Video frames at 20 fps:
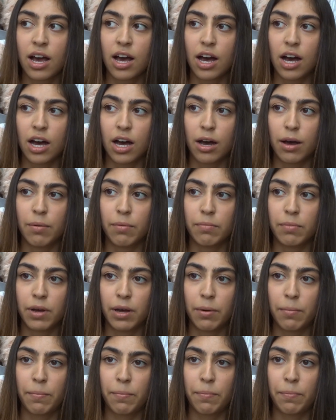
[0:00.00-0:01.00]

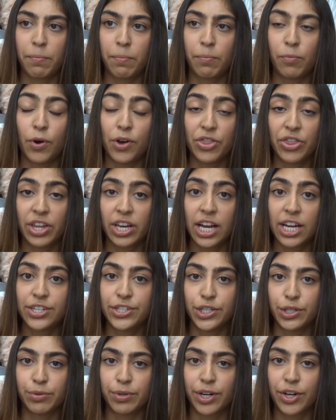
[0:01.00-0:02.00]
One thing I
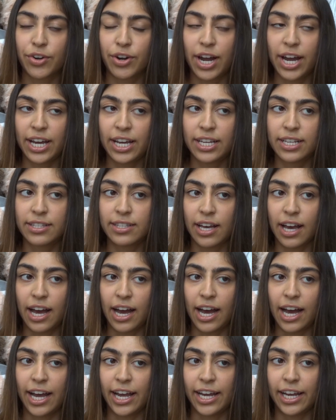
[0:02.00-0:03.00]
do regret is that
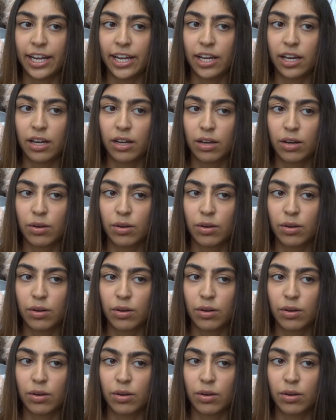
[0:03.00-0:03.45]
I